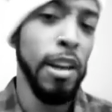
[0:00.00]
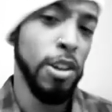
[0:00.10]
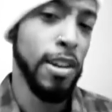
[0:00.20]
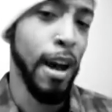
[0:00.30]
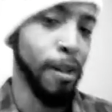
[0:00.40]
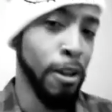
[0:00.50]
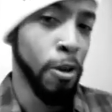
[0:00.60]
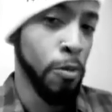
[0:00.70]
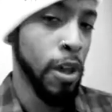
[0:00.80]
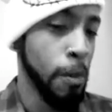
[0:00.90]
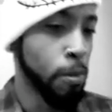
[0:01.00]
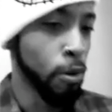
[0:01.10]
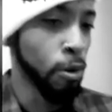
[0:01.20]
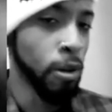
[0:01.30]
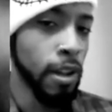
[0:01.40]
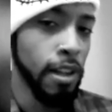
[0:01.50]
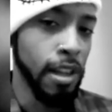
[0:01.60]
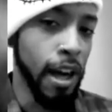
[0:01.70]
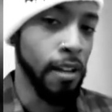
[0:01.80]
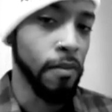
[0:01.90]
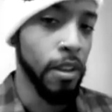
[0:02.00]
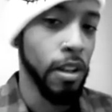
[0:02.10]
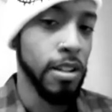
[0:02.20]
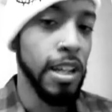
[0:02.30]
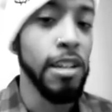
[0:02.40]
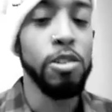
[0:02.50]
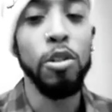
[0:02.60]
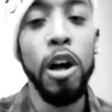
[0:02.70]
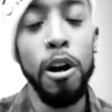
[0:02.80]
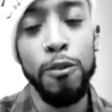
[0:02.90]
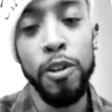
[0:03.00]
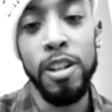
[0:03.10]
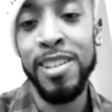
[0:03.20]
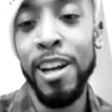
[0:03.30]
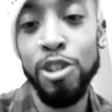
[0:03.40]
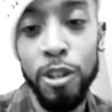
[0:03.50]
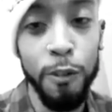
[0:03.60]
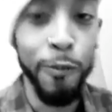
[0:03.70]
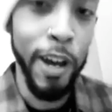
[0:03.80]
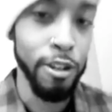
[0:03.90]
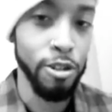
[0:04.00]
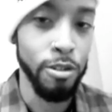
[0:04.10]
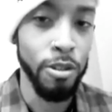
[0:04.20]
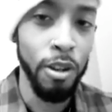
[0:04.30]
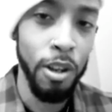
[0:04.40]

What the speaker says: You got people that needs love and attention and affection.